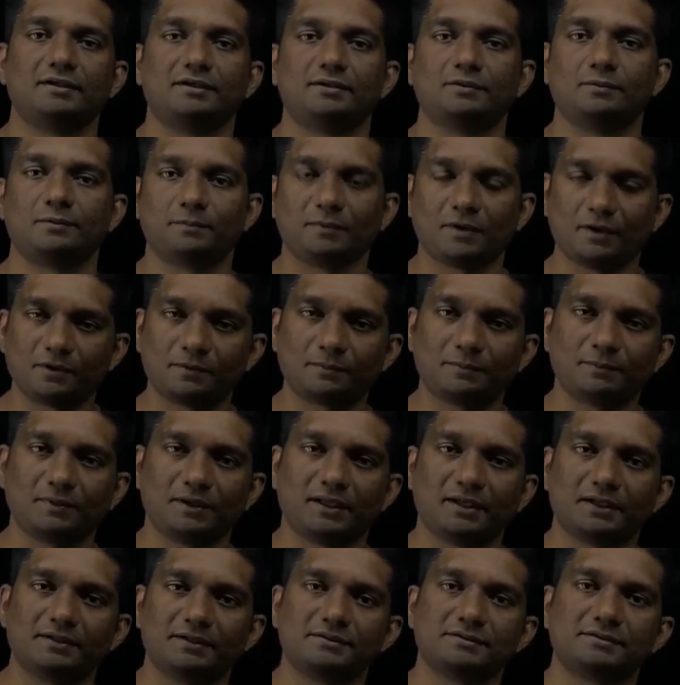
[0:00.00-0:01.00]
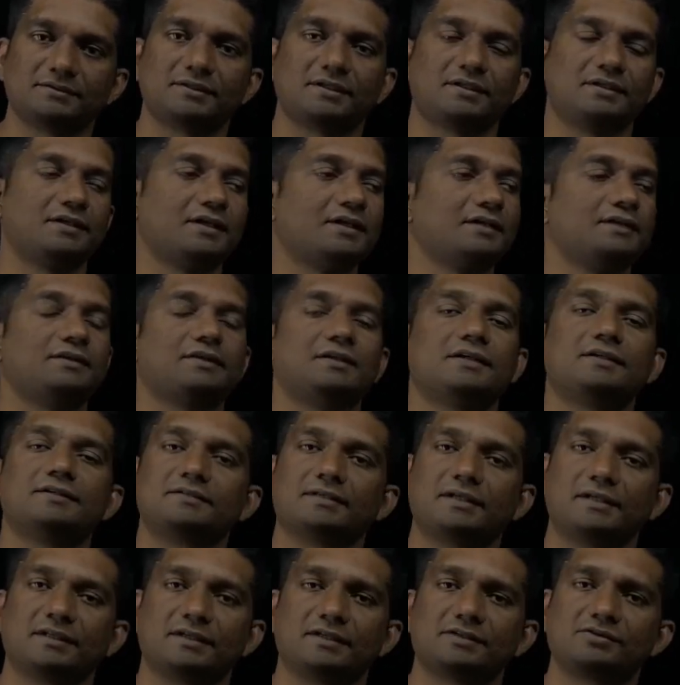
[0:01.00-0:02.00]
the power plants and things
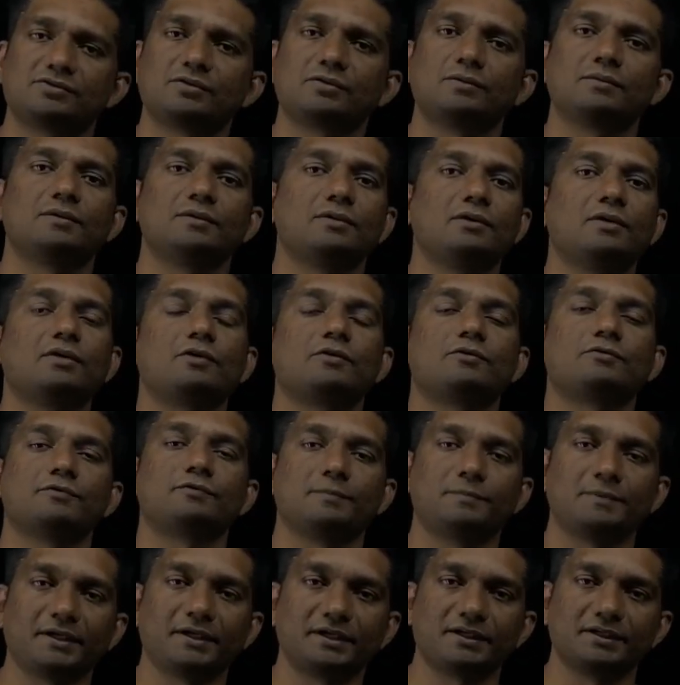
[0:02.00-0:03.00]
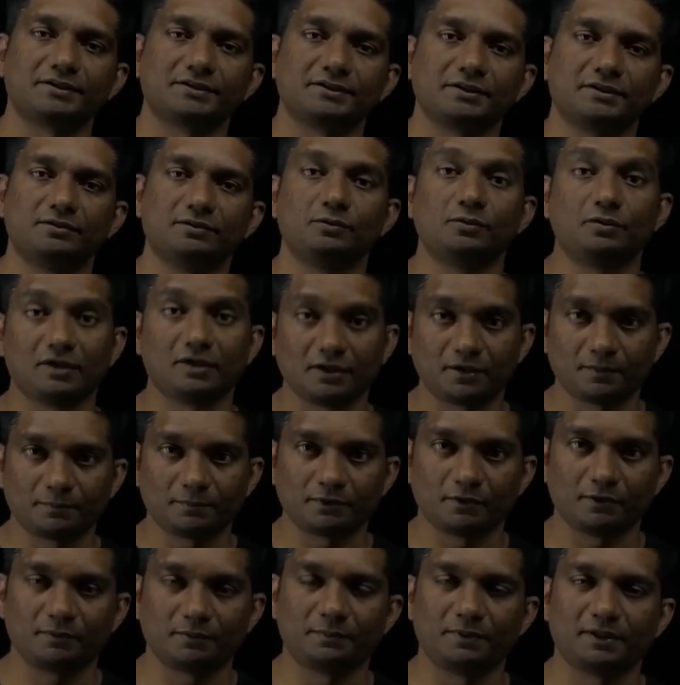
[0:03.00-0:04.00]
like that. So a lot of application, nuclear
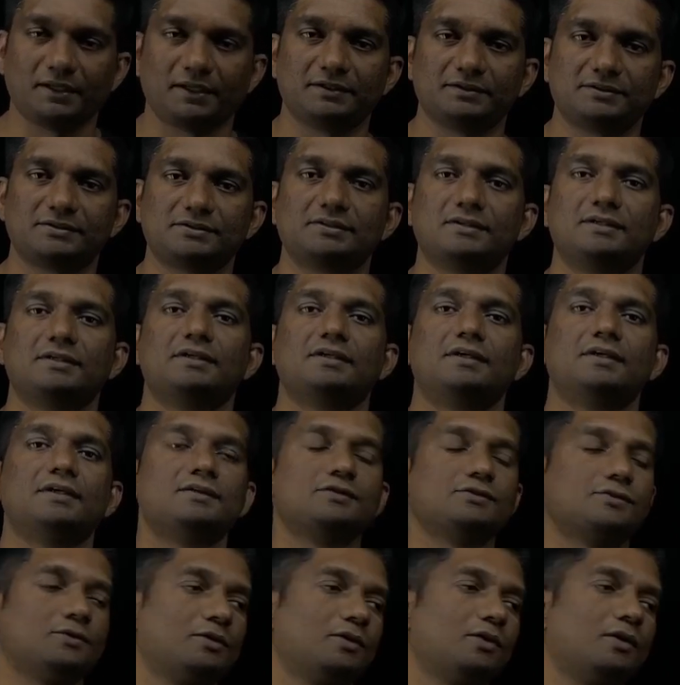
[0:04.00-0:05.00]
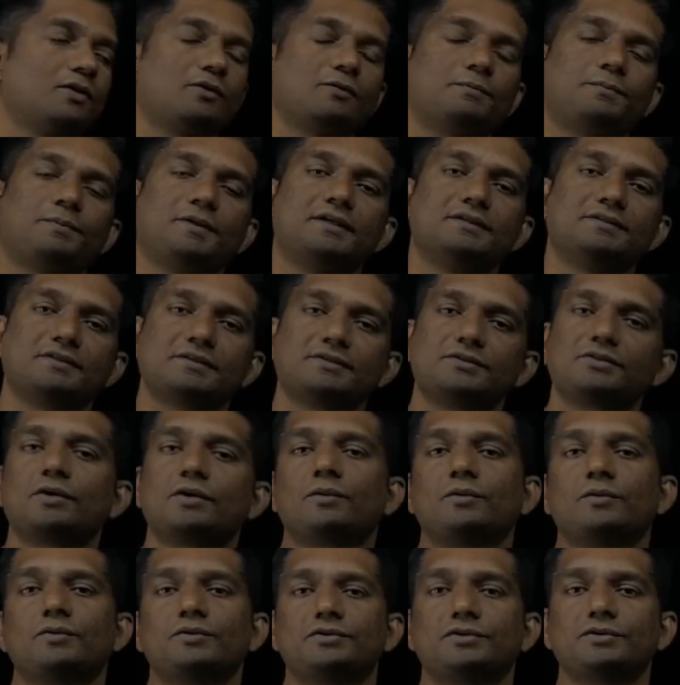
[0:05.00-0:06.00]
power plants. So a lot of places you are
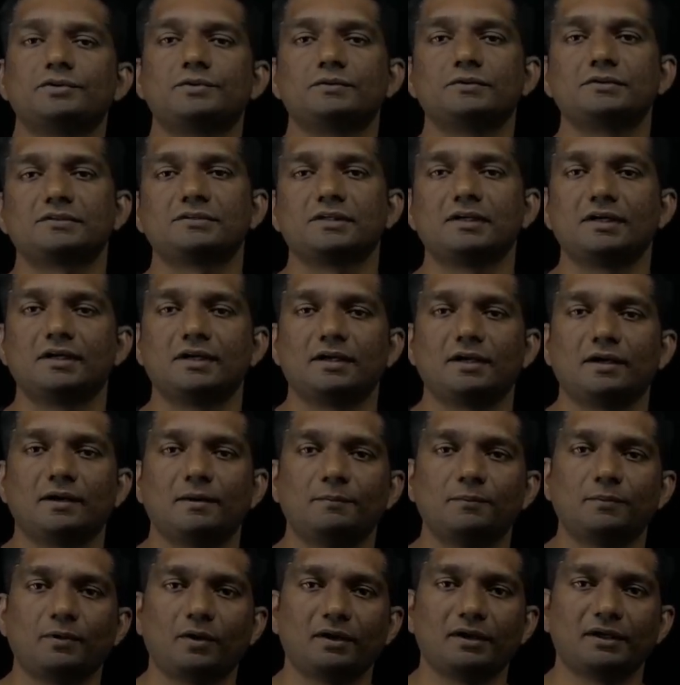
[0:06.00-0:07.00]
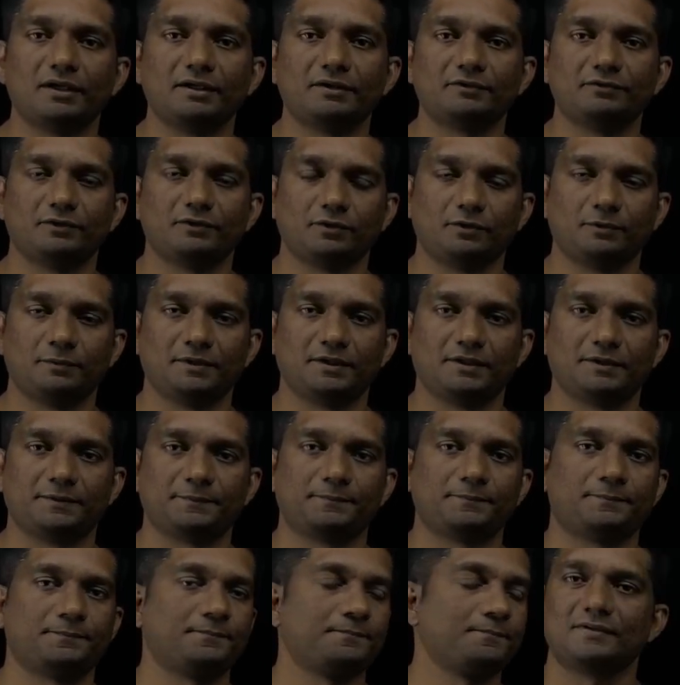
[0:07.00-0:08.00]
going to use boiling phenomena.
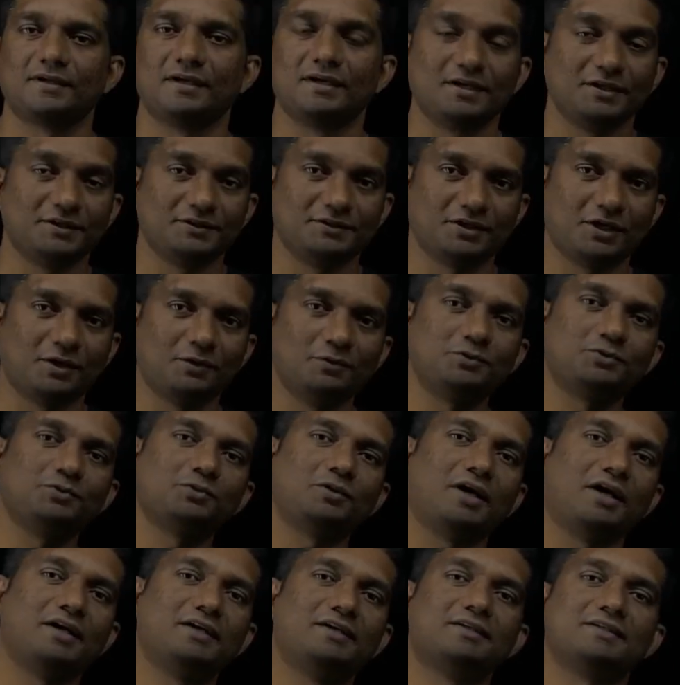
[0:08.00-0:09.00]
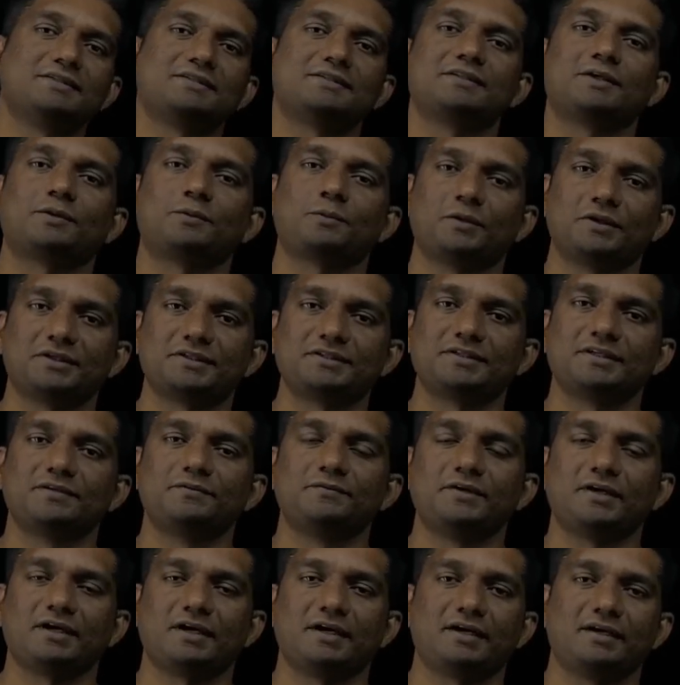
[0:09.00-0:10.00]
Now to address the question
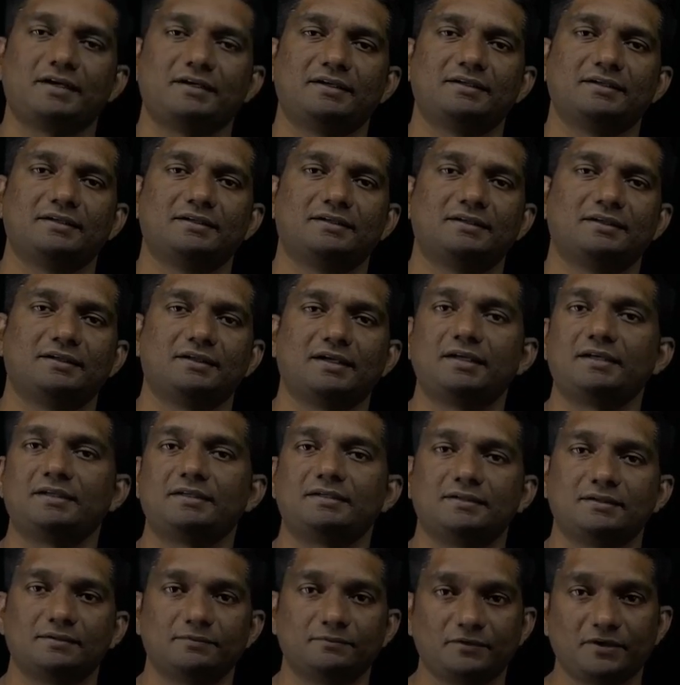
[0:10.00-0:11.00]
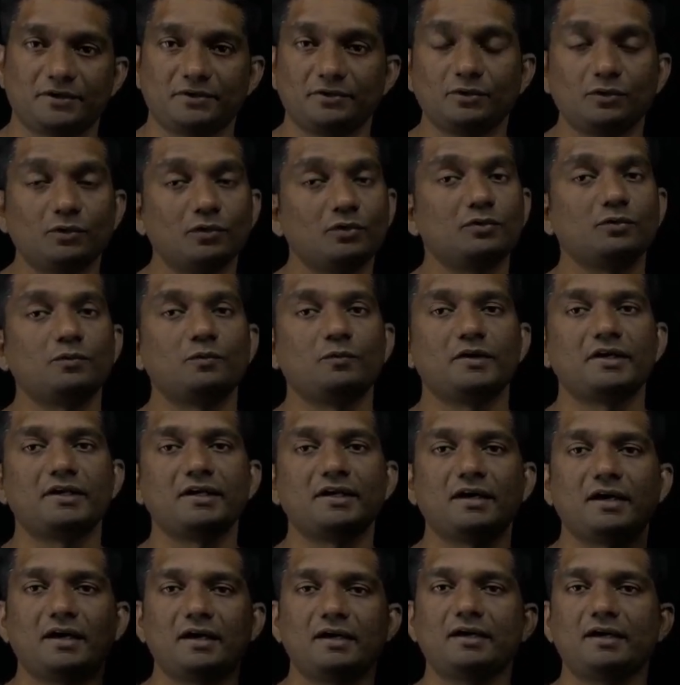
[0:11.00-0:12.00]
we had, right? When you go to
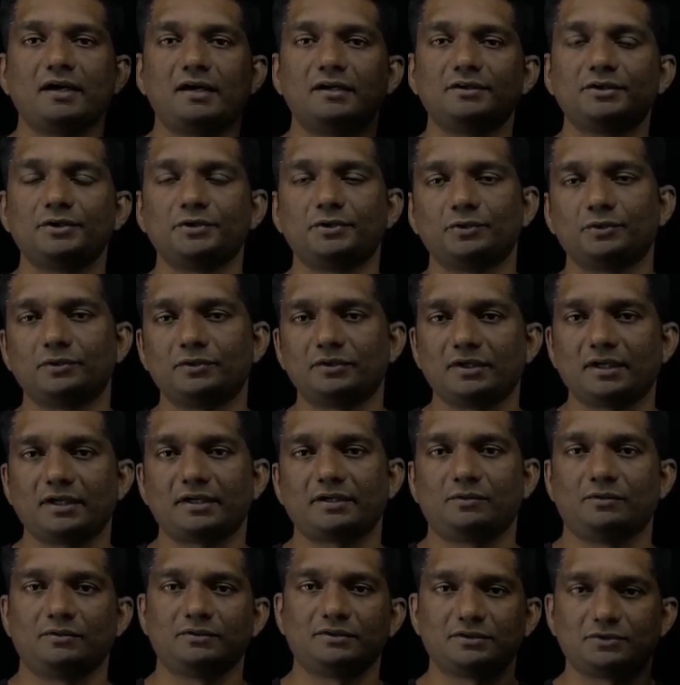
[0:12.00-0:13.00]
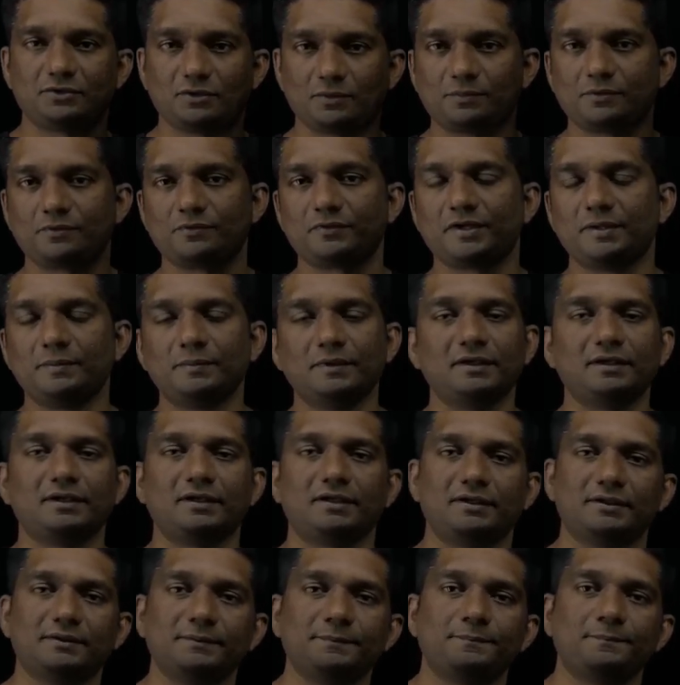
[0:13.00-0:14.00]
very high altitude, like on the top of
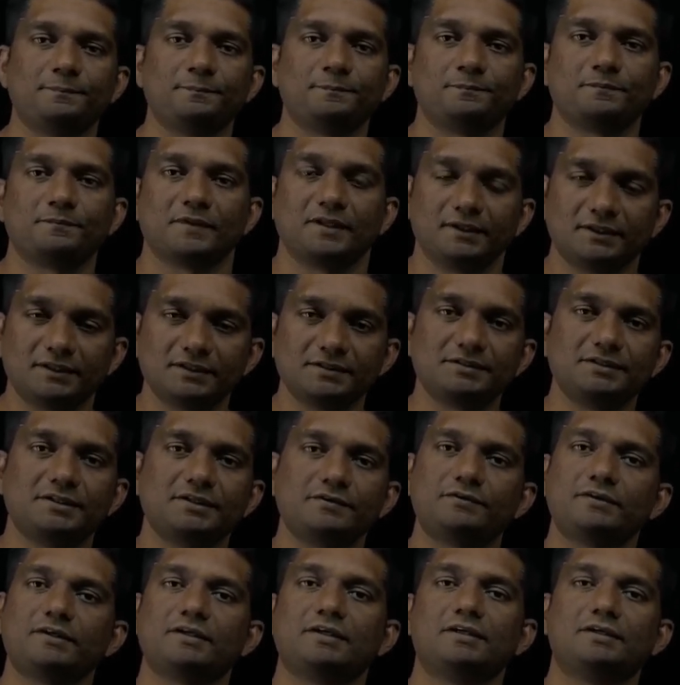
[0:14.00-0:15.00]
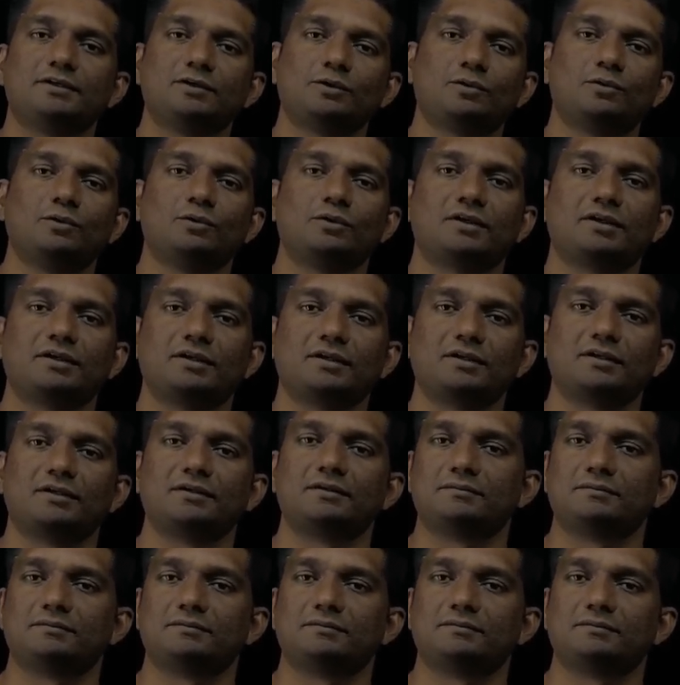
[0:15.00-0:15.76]
Himalaya, it is difficult to cook